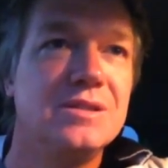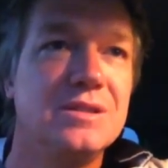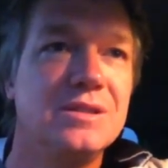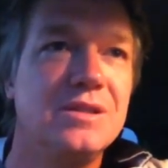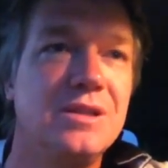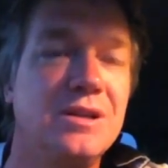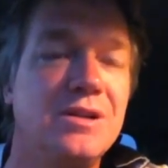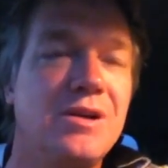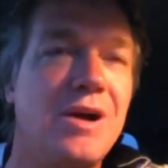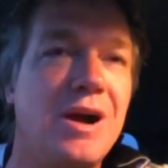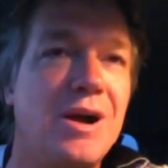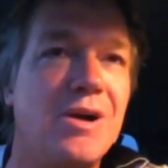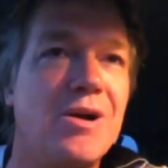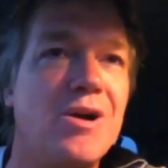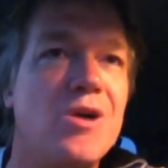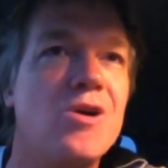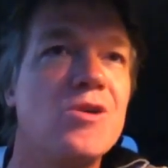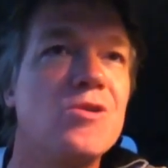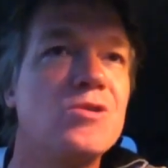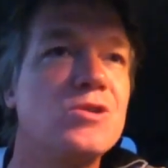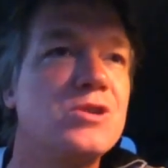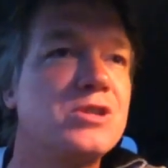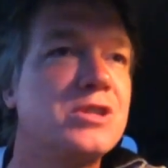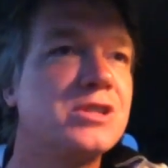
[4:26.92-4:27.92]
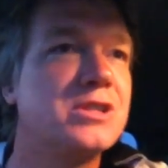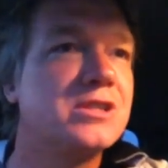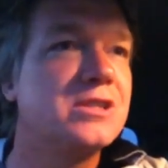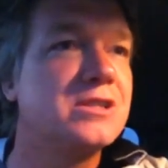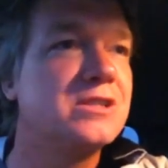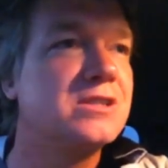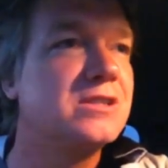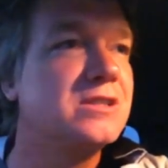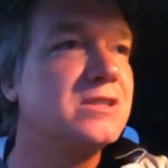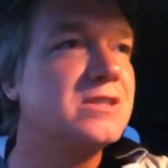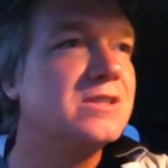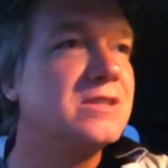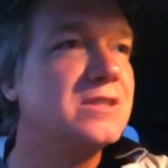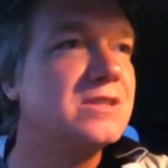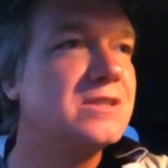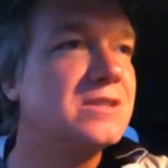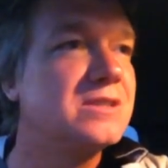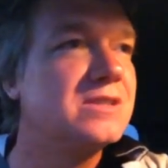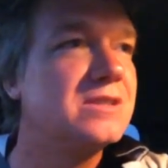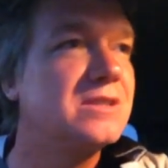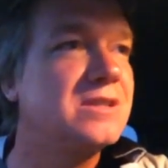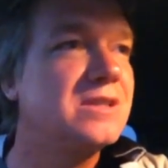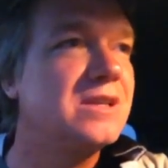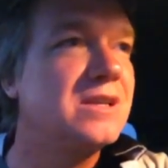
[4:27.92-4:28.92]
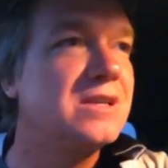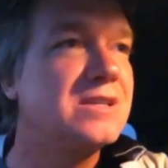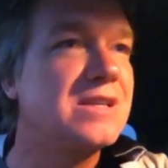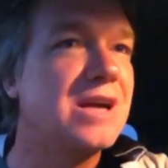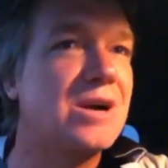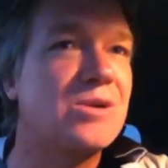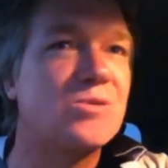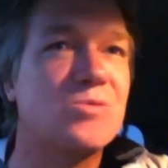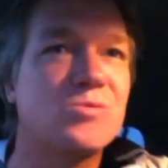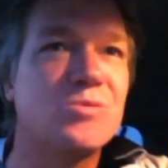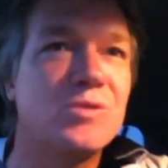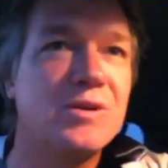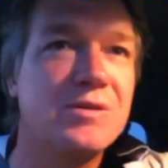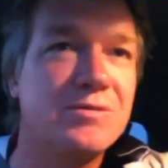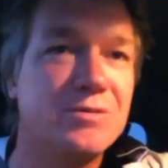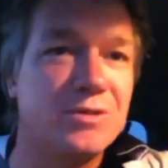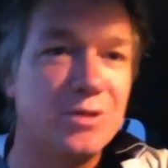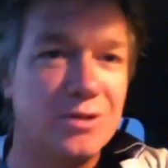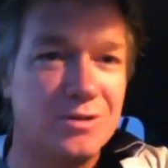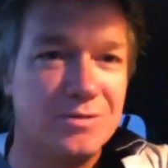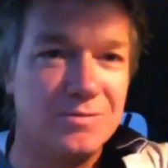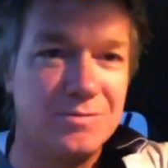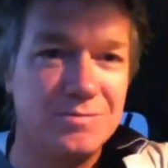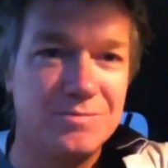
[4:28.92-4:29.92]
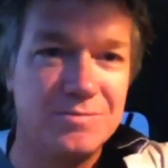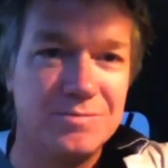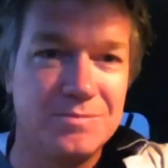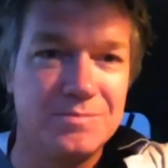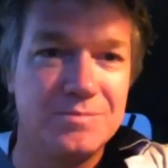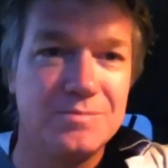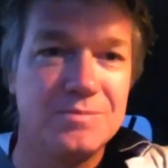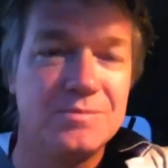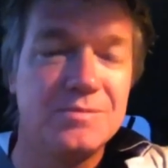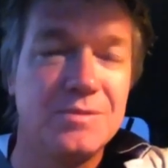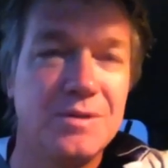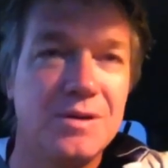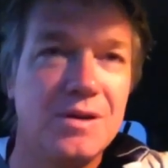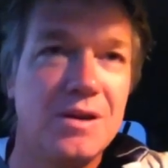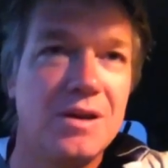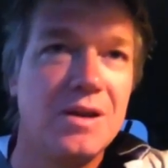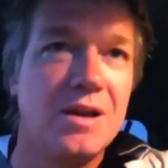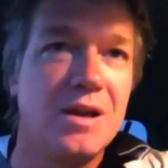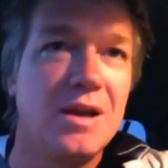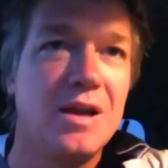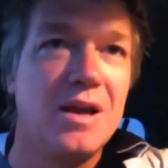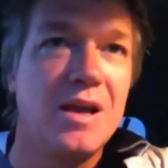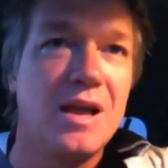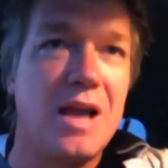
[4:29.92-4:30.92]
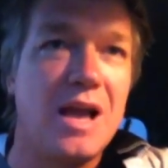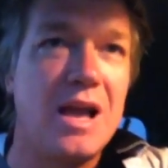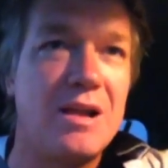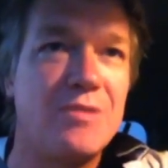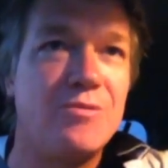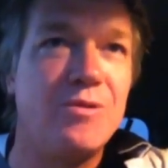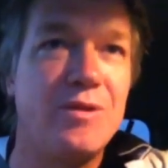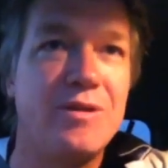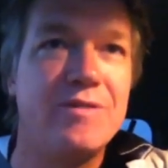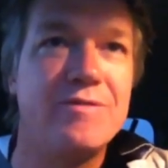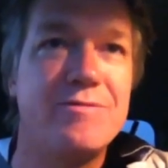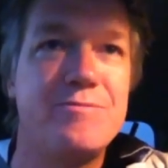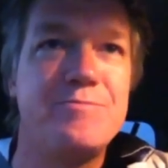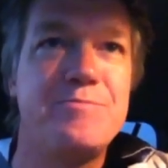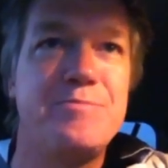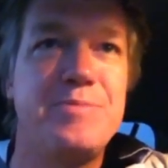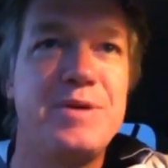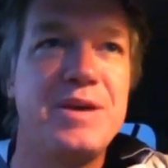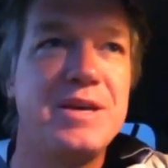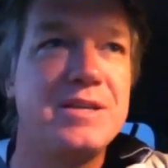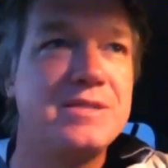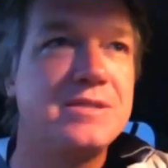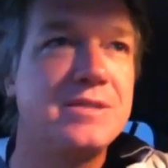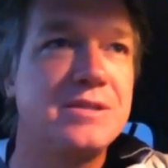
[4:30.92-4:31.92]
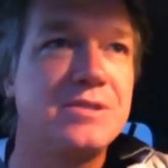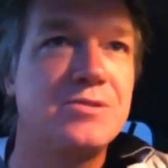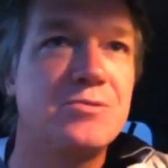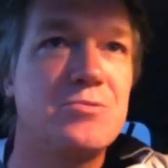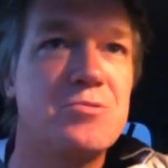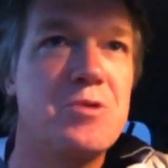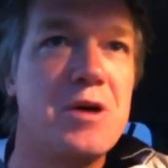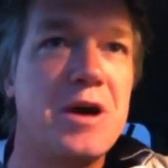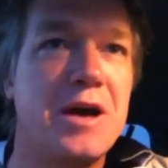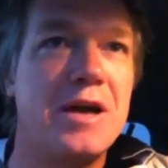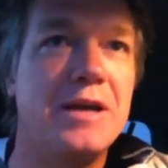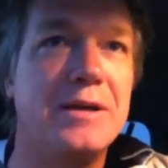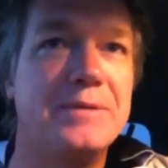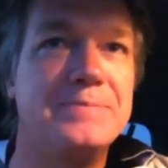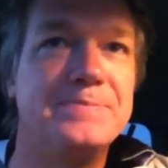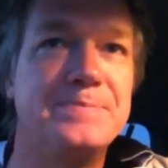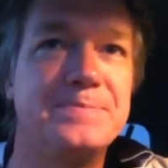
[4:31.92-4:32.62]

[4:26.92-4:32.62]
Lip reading: You know, our ocean is our river, and we have pissed it away.